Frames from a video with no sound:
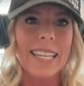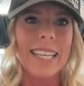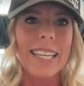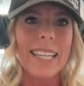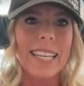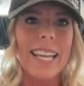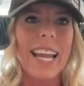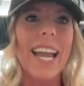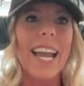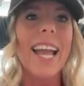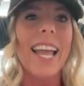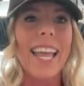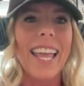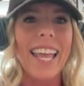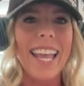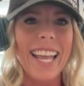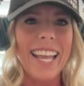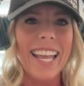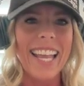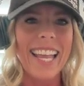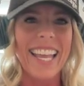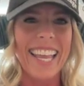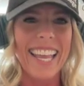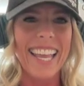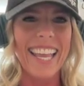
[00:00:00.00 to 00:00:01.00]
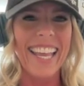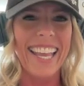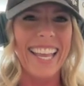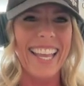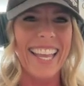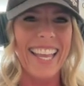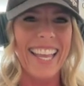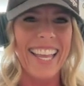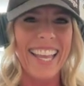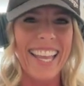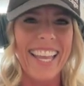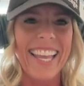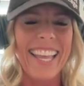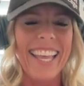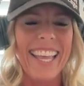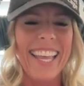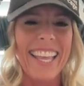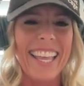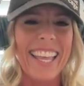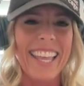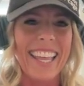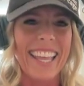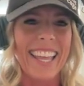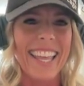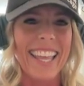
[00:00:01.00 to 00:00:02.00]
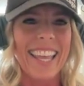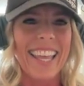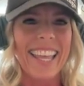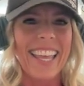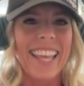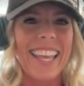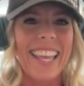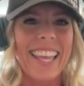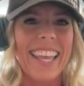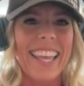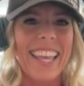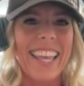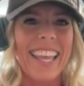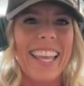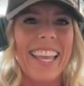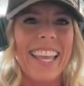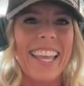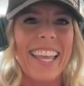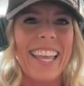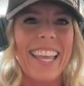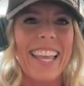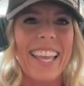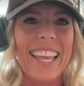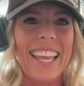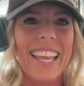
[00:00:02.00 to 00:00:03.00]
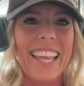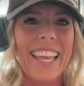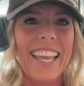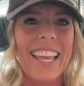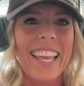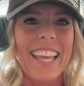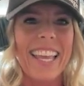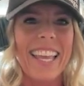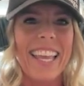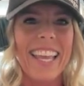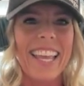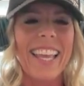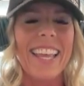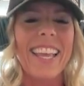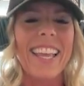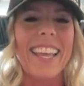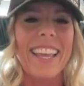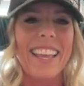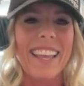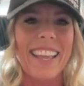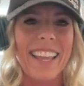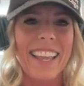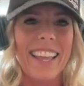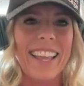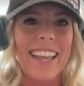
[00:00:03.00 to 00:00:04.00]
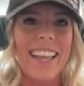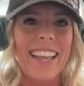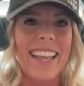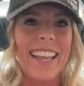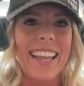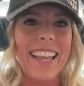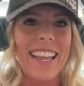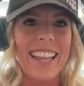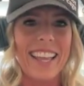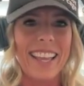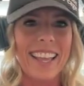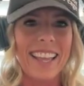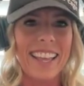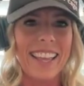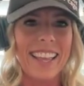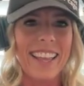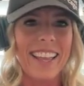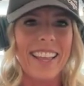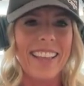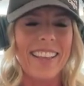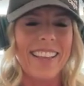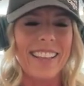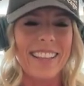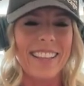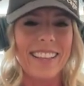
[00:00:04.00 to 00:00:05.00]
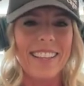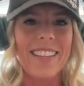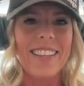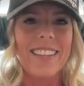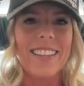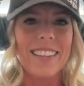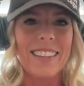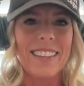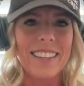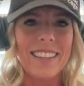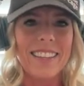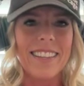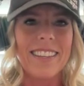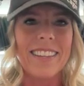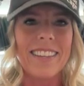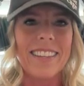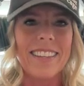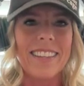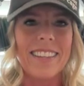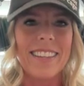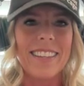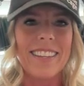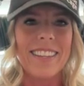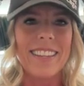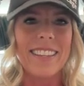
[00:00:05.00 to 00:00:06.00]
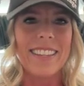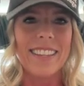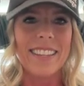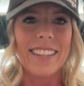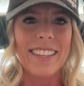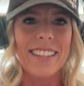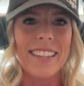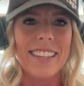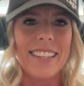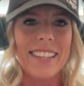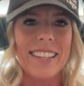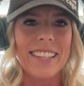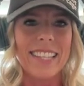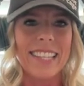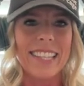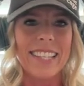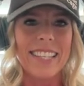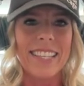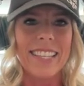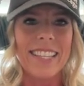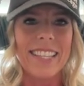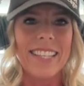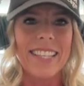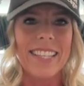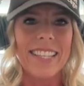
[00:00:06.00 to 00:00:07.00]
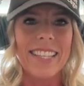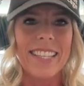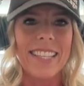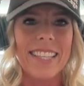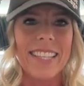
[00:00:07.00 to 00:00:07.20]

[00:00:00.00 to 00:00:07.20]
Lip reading: (not speaking)